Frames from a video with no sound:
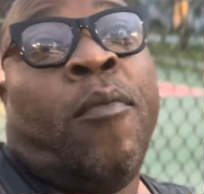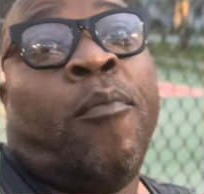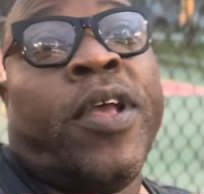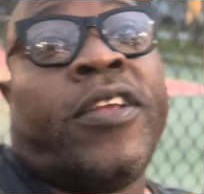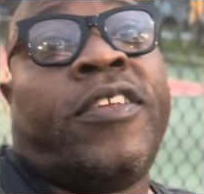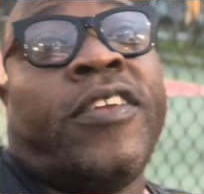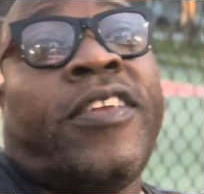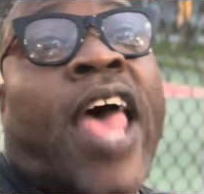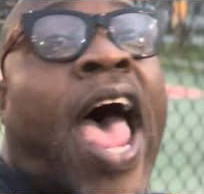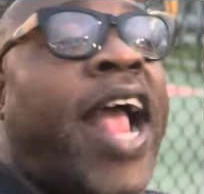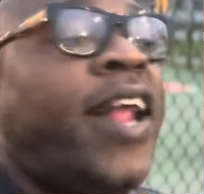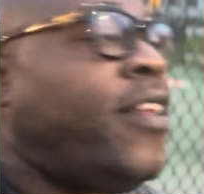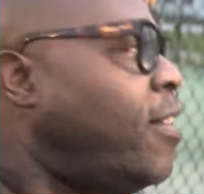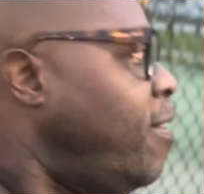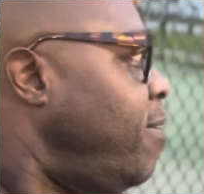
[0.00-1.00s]
Mr.
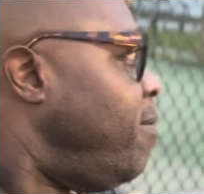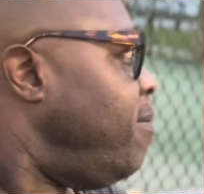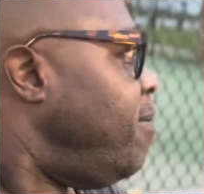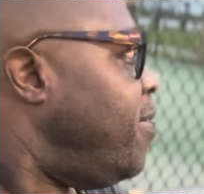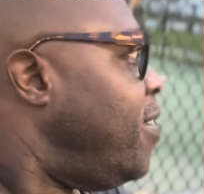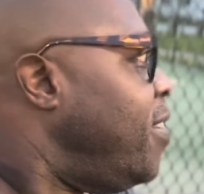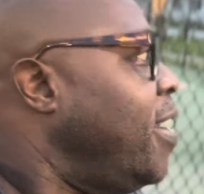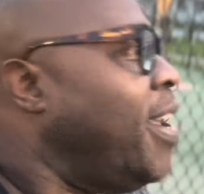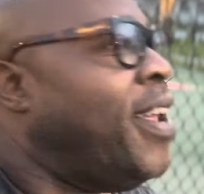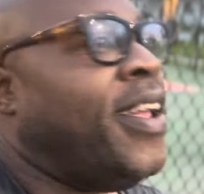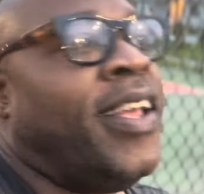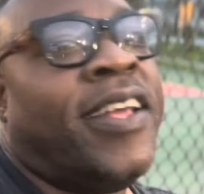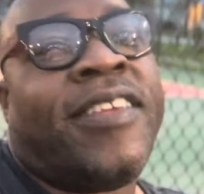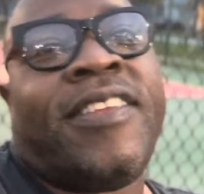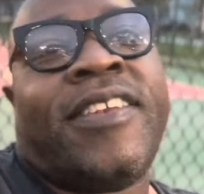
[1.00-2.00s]
Jackson,
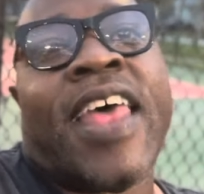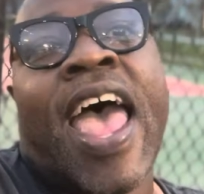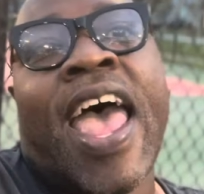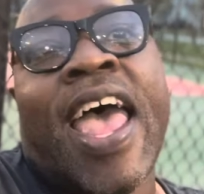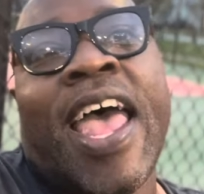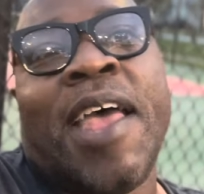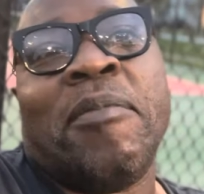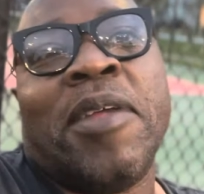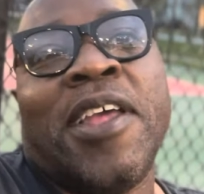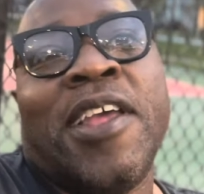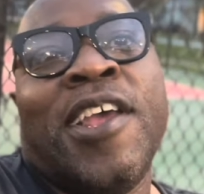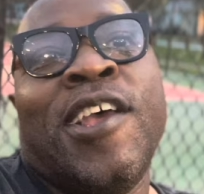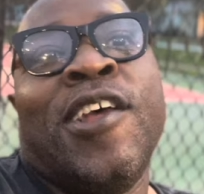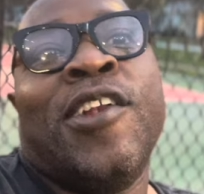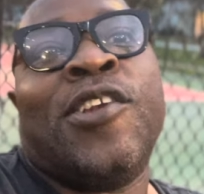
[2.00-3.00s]
it's time
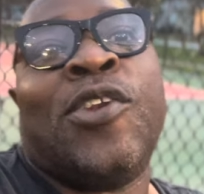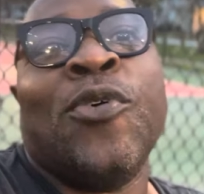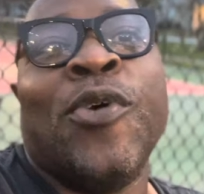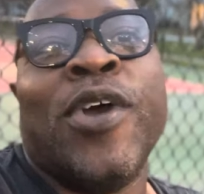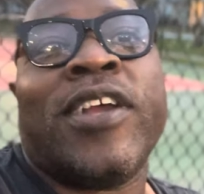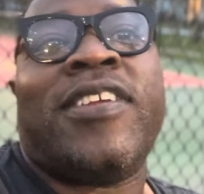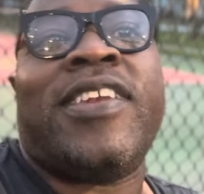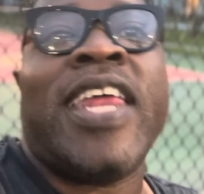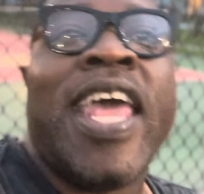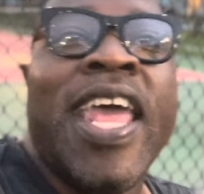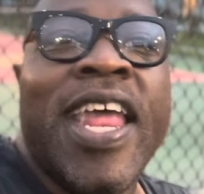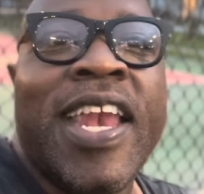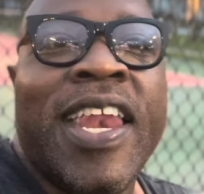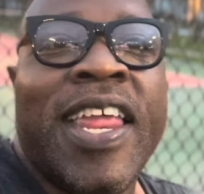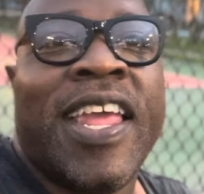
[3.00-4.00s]
to
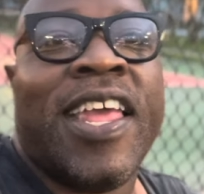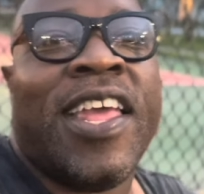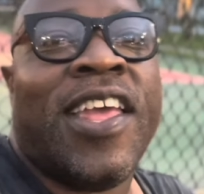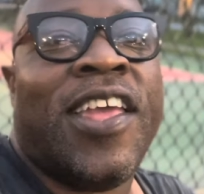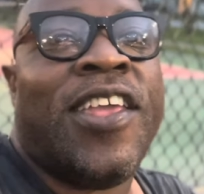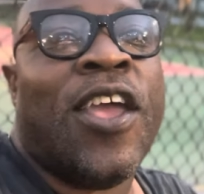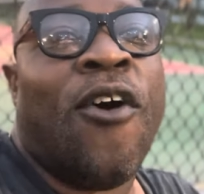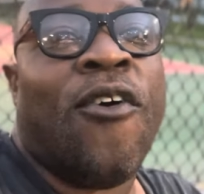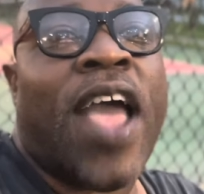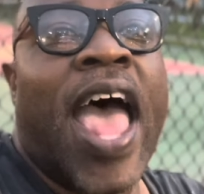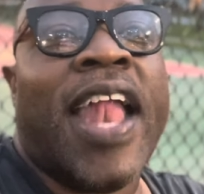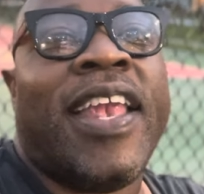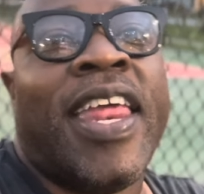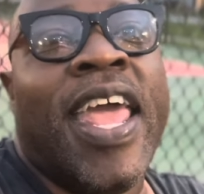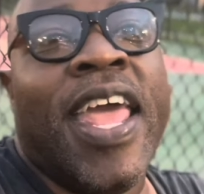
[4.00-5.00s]
extend your
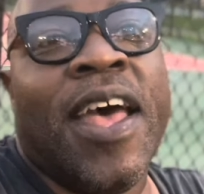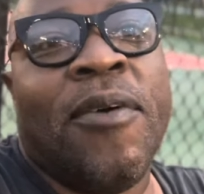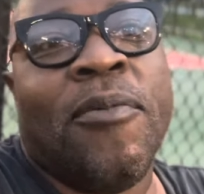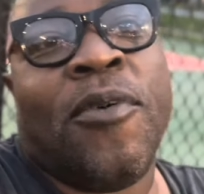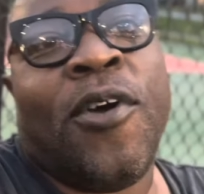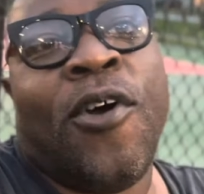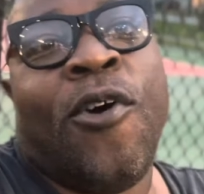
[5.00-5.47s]
goddamn